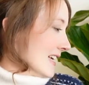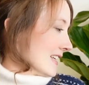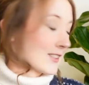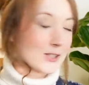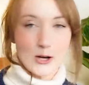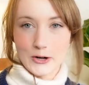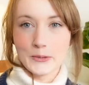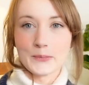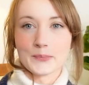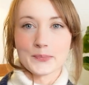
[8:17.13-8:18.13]
So
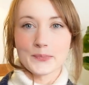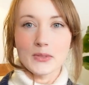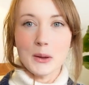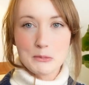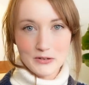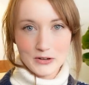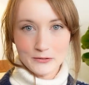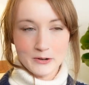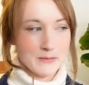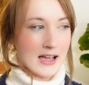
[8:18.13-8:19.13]
moving on
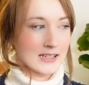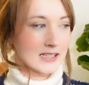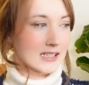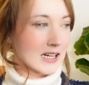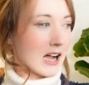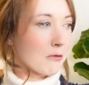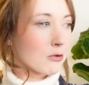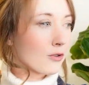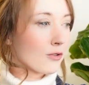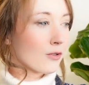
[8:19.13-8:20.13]
from that, I
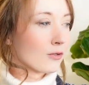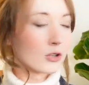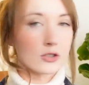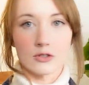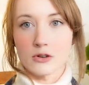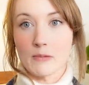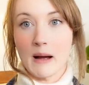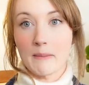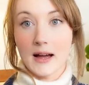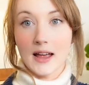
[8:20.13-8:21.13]
will talk
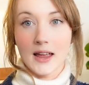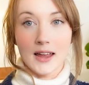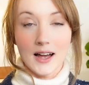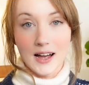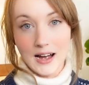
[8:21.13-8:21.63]
about my